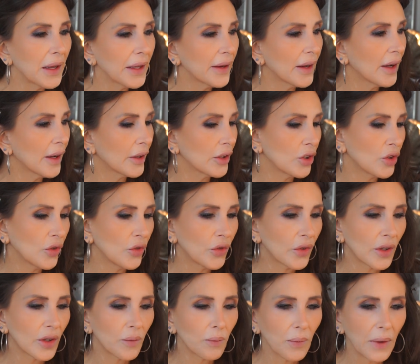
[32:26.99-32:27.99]
I not
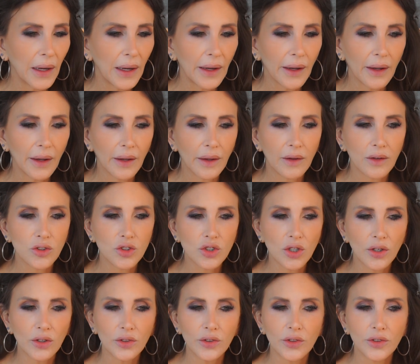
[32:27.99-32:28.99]
using my
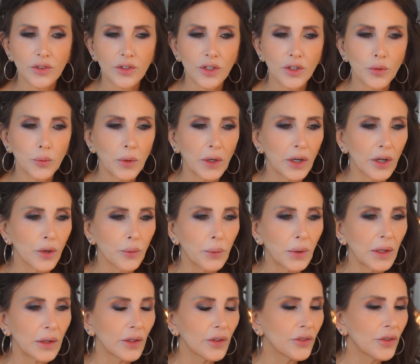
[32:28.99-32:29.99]
Charlotte Tilbury
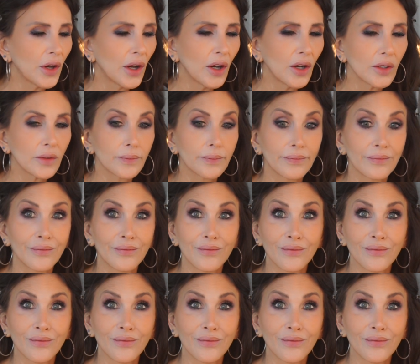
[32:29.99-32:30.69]
Pillow Top?